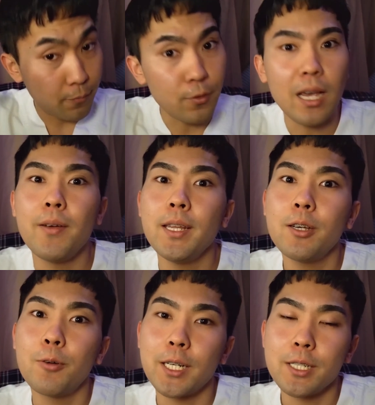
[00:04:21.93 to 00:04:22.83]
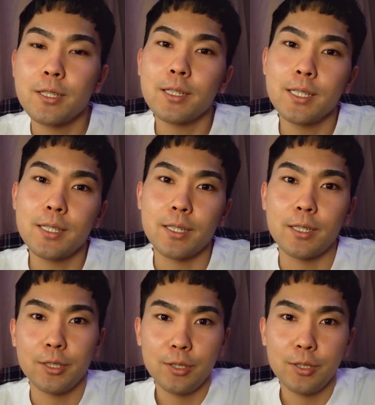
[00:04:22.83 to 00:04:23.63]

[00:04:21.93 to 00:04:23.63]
you have any questions or concerns,